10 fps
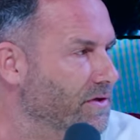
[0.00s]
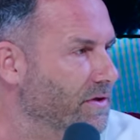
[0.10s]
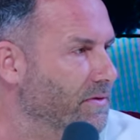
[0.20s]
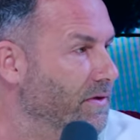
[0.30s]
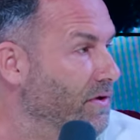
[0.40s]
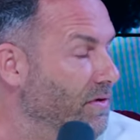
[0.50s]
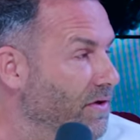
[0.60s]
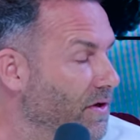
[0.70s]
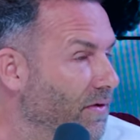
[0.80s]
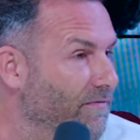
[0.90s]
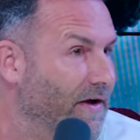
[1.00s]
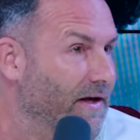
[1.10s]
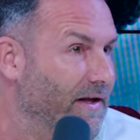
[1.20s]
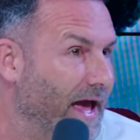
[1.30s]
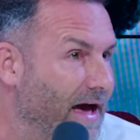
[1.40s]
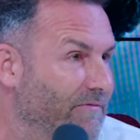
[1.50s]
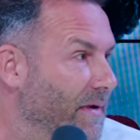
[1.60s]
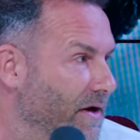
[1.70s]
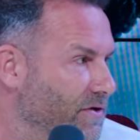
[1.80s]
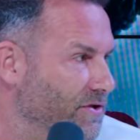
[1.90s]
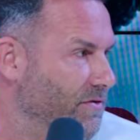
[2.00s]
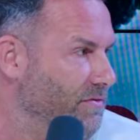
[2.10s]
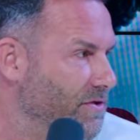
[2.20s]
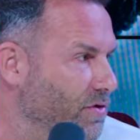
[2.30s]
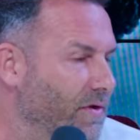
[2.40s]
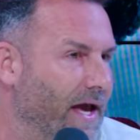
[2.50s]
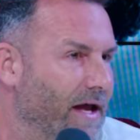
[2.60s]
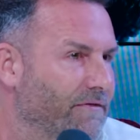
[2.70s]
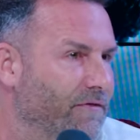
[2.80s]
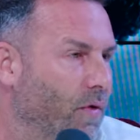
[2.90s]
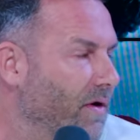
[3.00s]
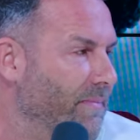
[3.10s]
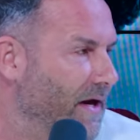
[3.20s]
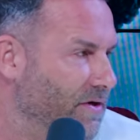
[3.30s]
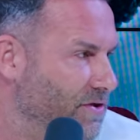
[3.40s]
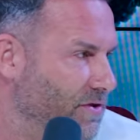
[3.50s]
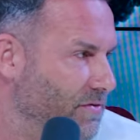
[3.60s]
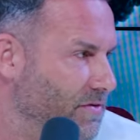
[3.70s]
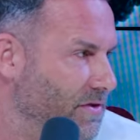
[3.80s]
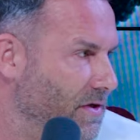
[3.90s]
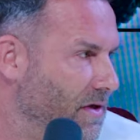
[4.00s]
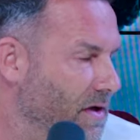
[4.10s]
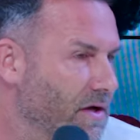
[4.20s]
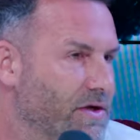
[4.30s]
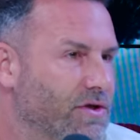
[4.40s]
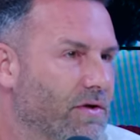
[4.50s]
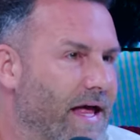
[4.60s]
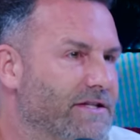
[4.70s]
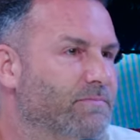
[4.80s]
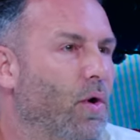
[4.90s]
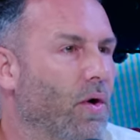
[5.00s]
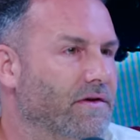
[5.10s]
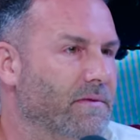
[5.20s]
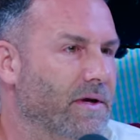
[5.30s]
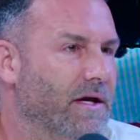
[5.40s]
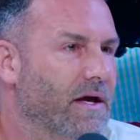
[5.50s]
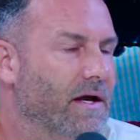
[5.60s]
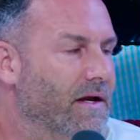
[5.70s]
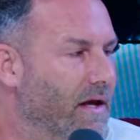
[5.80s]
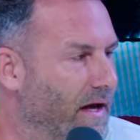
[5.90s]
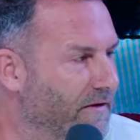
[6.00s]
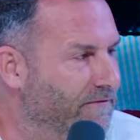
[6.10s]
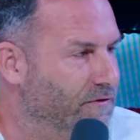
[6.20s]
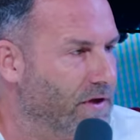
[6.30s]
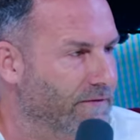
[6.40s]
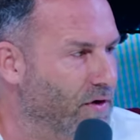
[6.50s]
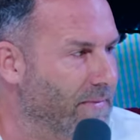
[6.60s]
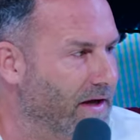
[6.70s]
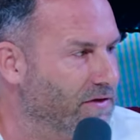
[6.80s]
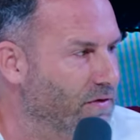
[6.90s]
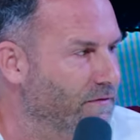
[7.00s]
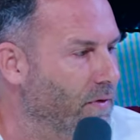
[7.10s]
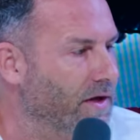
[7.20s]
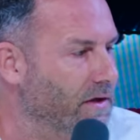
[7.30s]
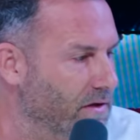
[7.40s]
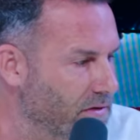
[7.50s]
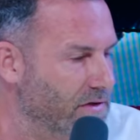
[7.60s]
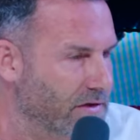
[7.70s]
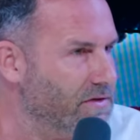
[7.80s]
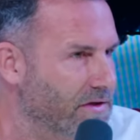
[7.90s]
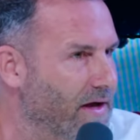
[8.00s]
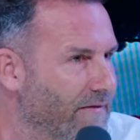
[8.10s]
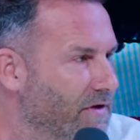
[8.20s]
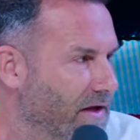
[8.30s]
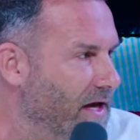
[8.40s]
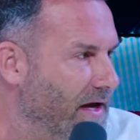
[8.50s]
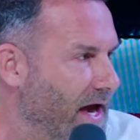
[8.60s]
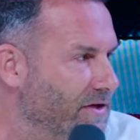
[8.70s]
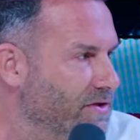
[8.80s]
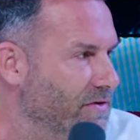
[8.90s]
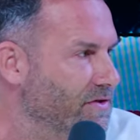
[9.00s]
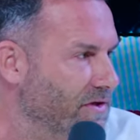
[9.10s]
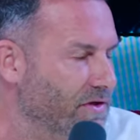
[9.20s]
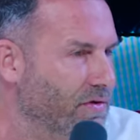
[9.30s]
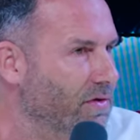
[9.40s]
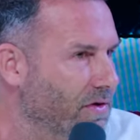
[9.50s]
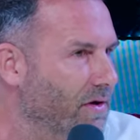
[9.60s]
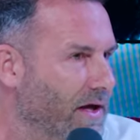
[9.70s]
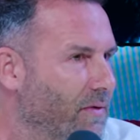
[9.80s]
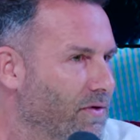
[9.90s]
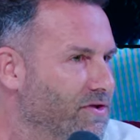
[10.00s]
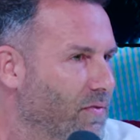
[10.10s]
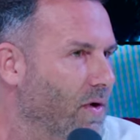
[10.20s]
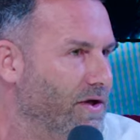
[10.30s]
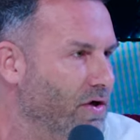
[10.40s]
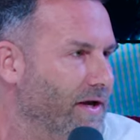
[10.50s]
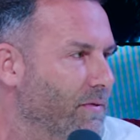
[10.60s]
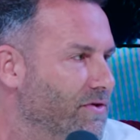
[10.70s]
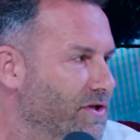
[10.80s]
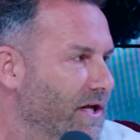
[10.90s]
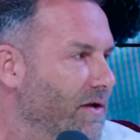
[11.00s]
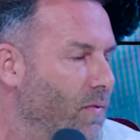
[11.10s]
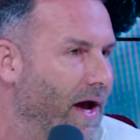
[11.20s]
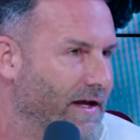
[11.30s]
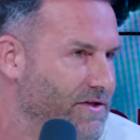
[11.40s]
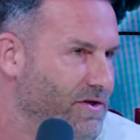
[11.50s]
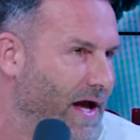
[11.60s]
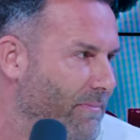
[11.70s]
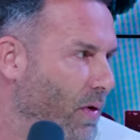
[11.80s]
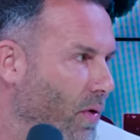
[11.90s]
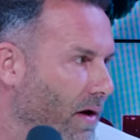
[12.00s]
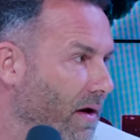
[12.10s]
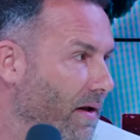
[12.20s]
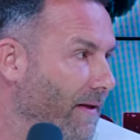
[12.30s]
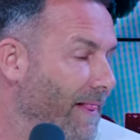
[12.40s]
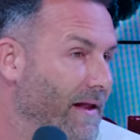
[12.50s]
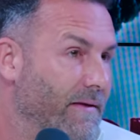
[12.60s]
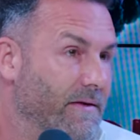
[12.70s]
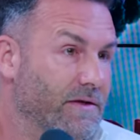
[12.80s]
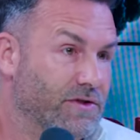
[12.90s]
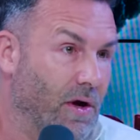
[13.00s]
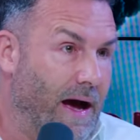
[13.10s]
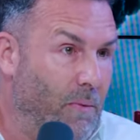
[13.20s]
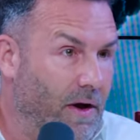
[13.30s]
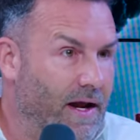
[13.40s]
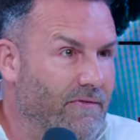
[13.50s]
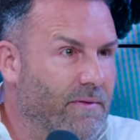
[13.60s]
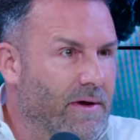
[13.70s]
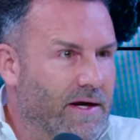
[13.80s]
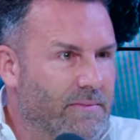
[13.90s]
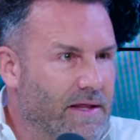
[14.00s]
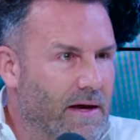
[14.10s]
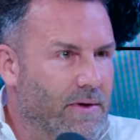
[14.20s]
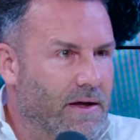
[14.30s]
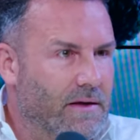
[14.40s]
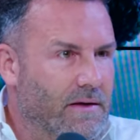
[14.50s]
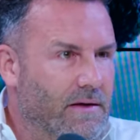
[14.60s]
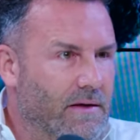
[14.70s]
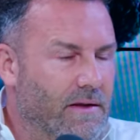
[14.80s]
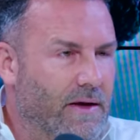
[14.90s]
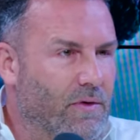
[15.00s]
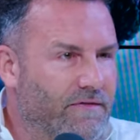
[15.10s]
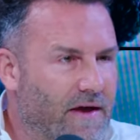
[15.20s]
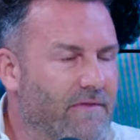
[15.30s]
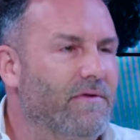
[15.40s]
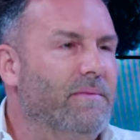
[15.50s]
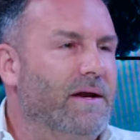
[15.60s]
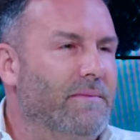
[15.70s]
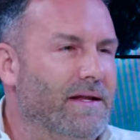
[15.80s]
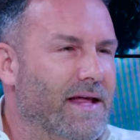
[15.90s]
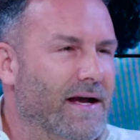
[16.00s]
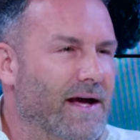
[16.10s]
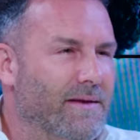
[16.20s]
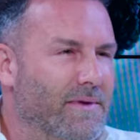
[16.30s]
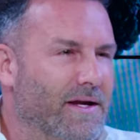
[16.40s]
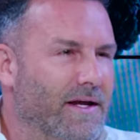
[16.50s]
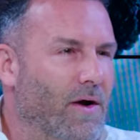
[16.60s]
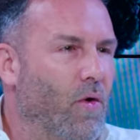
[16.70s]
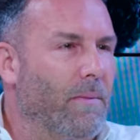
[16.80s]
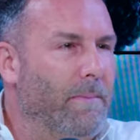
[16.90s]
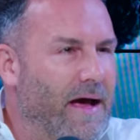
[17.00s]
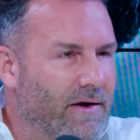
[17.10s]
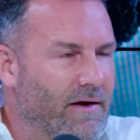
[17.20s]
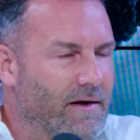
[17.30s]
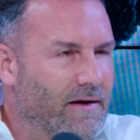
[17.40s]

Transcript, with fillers: Dude, you don't fucking have better shoes. You can't afford better shoes. So that's poor to me. If, if you're making 240, you, you'll still have the kick ass shoes. You, you, you'll get what you want. You'll get what you need. Why? Cause you're not poor. So I want everybody to be that way. Like what if everybody made that kind of money or better?